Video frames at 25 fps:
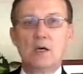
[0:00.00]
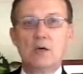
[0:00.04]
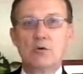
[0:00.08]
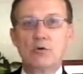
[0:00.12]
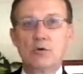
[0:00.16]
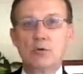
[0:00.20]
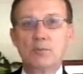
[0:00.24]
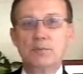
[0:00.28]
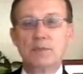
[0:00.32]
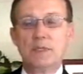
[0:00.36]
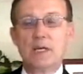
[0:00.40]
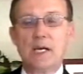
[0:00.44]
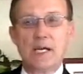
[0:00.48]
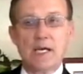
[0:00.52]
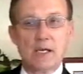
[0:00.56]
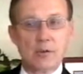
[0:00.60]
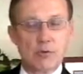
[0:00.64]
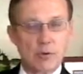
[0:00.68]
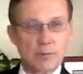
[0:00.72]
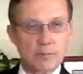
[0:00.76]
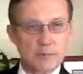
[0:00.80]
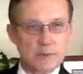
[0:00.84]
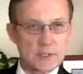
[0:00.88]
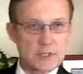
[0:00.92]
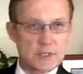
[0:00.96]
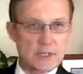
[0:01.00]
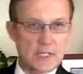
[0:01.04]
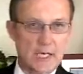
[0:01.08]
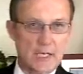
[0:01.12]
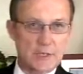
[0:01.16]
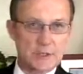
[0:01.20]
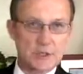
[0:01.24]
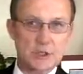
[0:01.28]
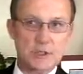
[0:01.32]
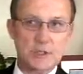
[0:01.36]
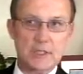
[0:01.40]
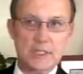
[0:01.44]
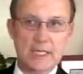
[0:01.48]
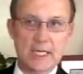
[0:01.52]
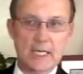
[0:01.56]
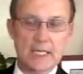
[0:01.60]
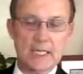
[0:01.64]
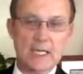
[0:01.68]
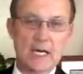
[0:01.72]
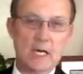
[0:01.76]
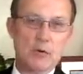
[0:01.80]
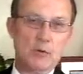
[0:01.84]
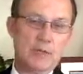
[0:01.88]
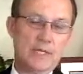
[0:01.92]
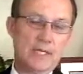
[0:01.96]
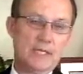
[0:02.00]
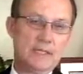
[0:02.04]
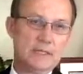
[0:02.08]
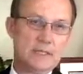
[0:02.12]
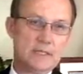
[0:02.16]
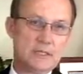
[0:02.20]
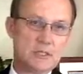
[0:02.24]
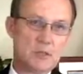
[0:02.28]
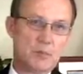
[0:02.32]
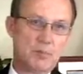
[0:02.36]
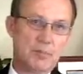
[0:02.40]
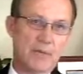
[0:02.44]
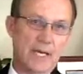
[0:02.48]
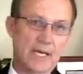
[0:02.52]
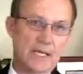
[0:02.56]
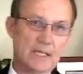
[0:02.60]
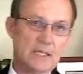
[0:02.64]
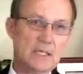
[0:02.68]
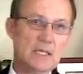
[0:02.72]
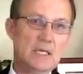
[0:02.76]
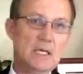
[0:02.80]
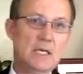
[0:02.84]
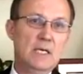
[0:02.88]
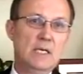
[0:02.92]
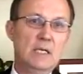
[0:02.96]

group discussion, again, I would anticipate